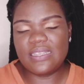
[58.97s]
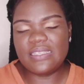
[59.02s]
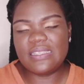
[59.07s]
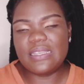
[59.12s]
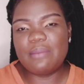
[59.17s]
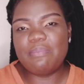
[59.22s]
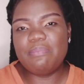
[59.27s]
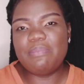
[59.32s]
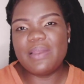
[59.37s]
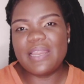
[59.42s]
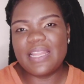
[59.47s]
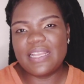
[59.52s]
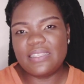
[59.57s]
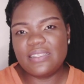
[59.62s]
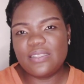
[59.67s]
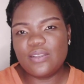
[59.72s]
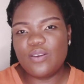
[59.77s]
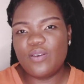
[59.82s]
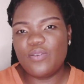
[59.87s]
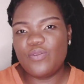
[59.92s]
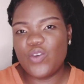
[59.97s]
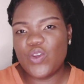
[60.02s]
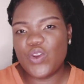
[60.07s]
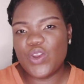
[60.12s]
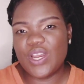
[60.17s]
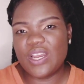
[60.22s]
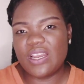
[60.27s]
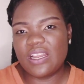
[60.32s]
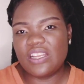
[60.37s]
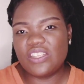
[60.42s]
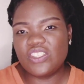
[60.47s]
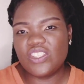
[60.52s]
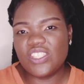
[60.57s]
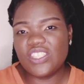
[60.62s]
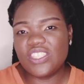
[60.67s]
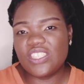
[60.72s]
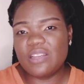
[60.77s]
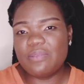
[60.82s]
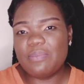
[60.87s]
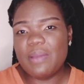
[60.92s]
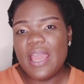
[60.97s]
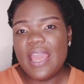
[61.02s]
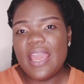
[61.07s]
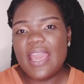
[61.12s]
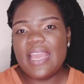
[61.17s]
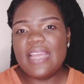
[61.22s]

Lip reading: It's a blessing of a relationship,